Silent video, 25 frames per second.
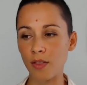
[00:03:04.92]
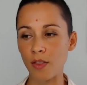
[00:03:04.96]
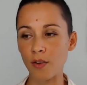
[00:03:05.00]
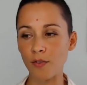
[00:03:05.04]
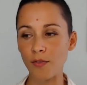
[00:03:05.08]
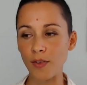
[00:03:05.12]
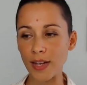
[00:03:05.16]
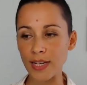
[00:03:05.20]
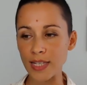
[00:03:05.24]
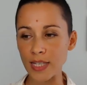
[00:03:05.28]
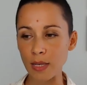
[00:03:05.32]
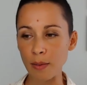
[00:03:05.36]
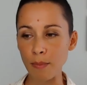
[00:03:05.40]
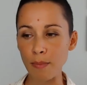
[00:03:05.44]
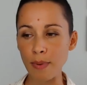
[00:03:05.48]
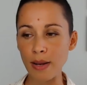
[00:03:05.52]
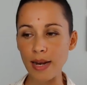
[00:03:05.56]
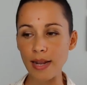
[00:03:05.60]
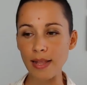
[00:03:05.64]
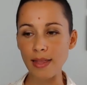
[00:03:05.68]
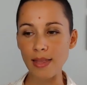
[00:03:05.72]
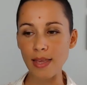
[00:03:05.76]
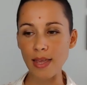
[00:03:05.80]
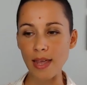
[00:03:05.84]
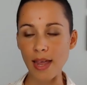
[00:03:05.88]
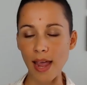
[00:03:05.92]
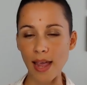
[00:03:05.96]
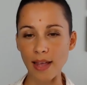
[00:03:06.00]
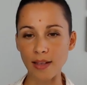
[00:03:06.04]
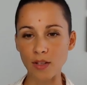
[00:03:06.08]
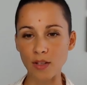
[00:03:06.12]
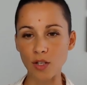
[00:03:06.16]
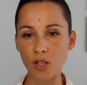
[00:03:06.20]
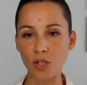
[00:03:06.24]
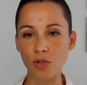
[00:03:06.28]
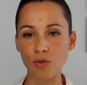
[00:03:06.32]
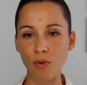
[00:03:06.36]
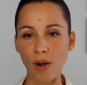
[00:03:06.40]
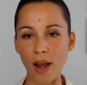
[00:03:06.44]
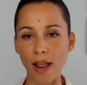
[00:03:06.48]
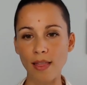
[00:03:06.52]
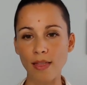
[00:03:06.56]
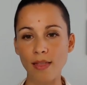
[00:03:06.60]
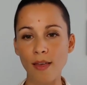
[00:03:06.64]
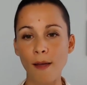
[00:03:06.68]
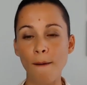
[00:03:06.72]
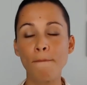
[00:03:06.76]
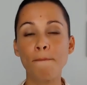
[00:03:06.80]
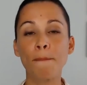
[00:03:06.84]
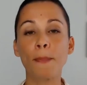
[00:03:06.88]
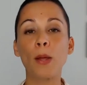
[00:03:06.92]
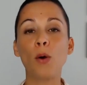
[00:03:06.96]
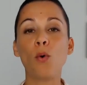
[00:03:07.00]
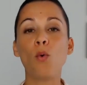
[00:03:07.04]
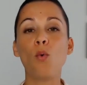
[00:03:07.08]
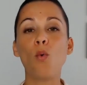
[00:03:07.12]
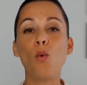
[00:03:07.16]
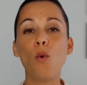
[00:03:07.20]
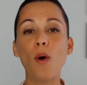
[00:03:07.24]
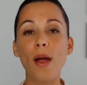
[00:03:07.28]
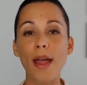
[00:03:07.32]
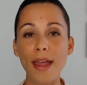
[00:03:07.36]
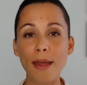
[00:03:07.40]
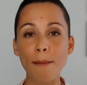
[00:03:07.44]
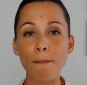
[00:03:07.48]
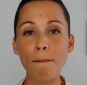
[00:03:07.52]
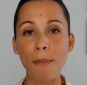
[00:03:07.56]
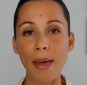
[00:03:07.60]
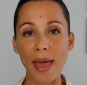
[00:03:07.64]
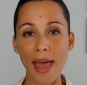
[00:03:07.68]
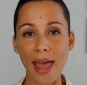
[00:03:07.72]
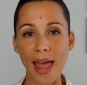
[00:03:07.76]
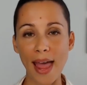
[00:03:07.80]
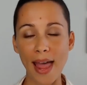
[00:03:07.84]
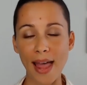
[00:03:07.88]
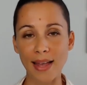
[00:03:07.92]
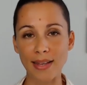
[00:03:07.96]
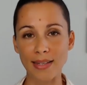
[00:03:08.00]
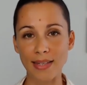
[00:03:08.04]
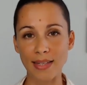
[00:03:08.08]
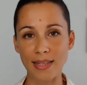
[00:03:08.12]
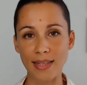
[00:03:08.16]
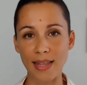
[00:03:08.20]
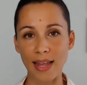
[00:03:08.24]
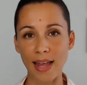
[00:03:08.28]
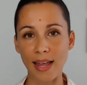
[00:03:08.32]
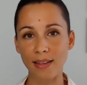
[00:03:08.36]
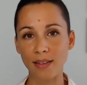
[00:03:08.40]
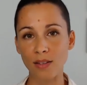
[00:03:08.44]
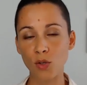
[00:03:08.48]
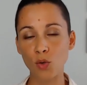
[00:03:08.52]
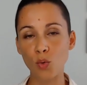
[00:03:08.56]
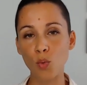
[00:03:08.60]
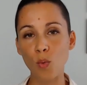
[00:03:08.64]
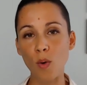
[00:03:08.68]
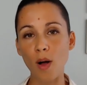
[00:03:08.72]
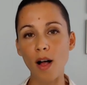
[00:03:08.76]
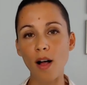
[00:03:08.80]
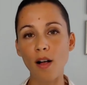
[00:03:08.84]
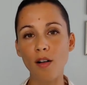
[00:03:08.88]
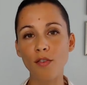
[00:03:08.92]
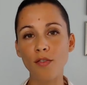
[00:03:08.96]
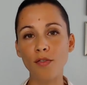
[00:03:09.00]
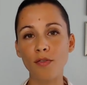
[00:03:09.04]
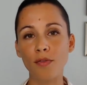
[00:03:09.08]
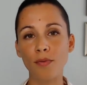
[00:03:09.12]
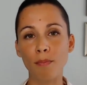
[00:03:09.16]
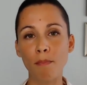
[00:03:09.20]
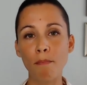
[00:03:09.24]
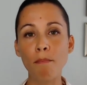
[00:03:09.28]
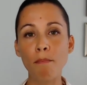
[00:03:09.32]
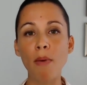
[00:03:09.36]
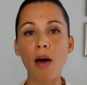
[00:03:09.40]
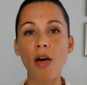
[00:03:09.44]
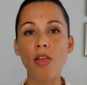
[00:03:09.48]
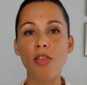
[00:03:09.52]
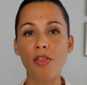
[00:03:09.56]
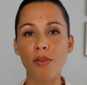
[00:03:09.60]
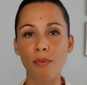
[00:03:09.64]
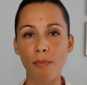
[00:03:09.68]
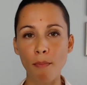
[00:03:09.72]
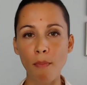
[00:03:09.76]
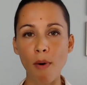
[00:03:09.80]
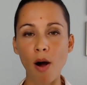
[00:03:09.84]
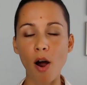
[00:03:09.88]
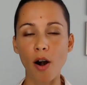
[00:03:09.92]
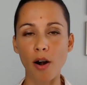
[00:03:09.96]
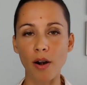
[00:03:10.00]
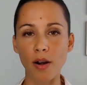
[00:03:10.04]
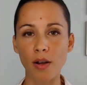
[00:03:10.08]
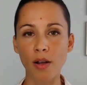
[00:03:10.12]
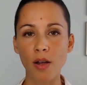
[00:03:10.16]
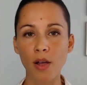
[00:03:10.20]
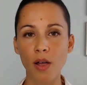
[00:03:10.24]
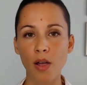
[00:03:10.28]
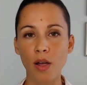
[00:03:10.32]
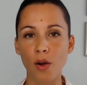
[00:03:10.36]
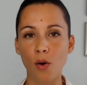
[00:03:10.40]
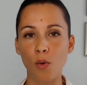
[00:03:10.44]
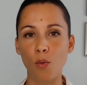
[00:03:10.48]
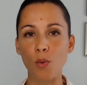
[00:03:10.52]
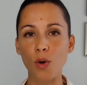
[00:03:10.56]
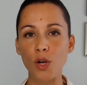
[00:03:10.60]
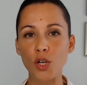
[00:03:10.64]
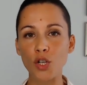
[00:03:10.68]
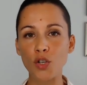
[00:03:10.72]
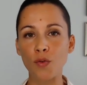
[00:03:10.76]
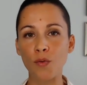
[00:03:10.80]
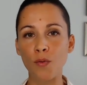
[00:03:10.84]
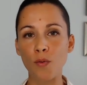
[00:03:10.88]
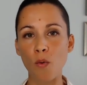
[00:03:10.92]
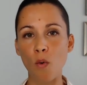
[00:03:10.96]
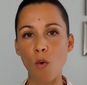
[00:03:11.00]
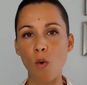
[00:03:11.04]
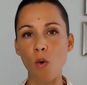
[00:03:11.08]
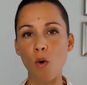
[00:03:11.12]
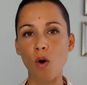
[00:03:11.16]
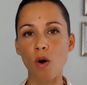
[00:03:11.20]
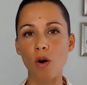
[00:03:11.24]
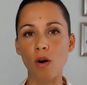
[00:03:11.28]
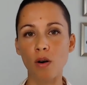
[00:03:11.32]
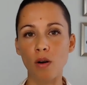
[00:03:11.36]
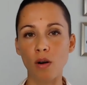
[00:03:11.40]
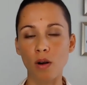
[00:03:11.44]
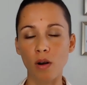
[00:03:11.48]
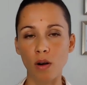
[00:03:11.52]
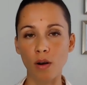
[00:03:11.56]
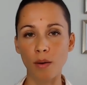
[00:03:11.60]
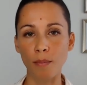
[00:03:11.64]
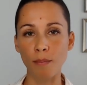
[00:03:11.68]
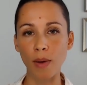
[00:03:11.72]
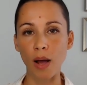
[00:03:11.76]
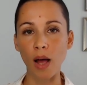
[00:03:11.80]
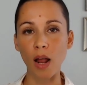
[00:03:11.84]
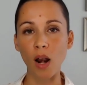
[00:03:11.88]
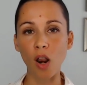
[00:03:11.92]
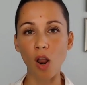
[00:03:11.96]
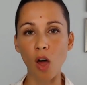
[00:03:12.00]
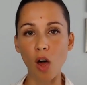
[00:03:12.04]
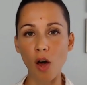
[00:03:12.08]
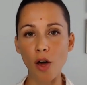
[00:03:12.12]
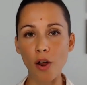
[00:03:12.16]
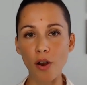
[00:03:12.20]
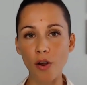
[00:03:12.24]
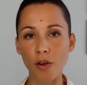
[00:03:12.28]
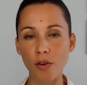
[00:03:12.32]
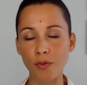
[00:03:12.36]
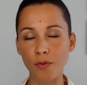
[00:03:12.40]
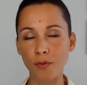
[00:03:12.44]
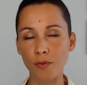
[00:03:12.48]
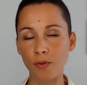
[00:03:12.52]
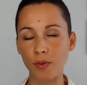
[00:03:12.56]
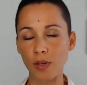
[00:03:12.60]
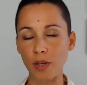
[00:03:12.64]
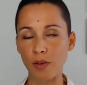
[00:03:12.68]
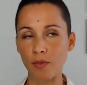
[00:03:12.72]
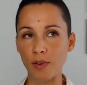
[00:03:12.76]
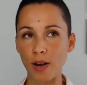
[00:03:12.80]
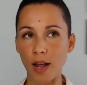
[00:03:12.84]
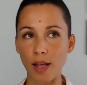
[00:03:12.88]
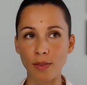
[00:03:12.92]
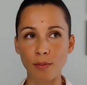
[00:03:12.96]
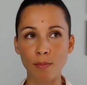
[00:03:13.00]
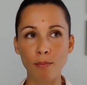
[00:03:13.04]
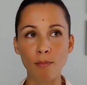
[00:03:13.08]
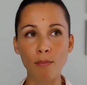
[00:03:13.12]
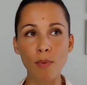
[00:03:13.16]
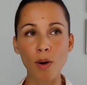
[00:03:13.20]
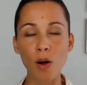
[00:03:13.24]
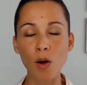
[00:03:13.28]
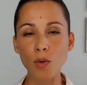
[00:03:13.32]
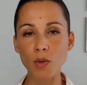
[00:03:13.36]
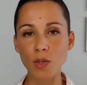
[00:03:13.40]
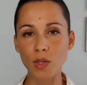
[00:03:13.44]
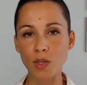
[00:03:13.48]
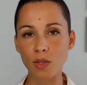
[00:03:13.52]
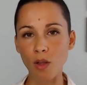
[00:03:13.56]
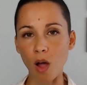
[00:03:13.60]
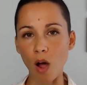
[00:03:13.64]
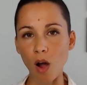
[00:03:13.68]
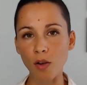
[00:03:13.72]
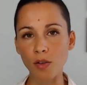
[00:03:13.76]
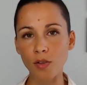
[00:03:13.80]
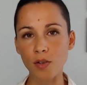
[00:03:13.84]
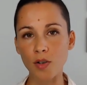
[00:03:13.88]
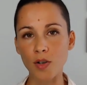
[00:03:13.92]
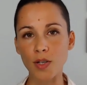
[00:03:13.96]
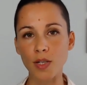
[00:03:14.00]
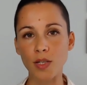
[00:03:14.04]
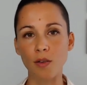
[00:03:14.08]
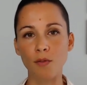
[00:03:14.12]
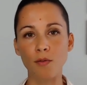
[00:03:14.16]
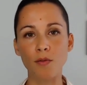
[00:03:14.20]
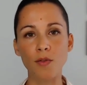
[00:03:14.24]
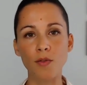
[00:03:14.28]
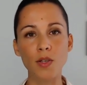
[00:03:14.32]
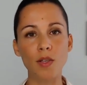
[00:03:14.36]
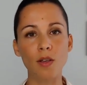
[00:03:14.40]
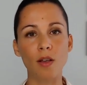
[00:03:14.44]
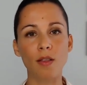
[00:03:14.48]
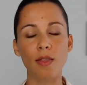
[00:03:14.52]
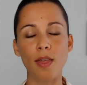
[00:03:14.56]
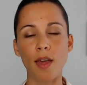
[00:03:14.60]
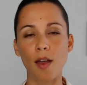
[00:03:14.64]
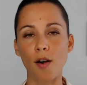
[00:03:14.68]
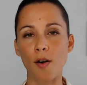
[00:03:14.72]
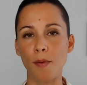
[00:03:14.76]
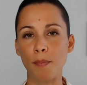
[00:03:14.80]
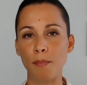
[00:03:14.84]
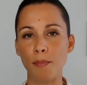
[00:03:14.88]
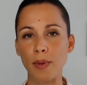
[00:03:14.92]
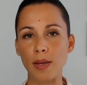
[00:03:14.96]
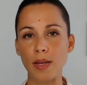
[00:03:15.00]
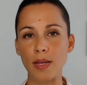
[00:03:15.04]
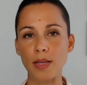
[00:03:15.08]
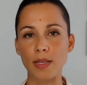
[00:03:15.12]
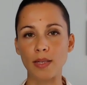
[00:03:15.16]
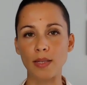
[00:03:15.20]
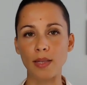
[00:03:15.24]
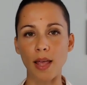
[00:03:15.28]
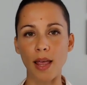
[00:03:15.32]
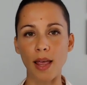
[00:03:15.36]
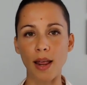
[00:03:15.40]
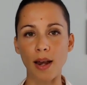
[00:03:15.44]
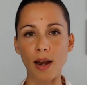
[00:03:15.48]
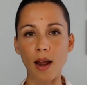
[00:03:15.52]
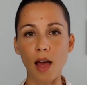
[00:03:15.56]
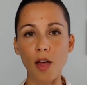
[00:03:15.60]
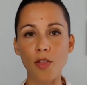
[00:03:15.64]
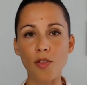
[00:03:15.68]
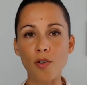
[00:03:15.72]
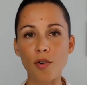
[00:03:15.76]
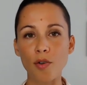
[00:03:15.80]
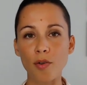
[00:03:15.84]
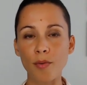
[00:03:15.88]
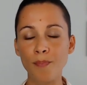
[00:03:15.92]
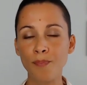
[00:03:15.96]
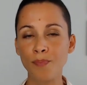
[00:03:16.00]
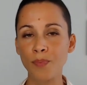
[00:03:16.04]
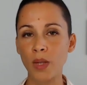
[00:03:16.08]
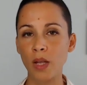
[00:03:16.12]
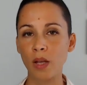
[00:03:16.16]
the flexibility and strength way past that 12-month mark, which for a lot of, if not most, doctors and physiotherapists and other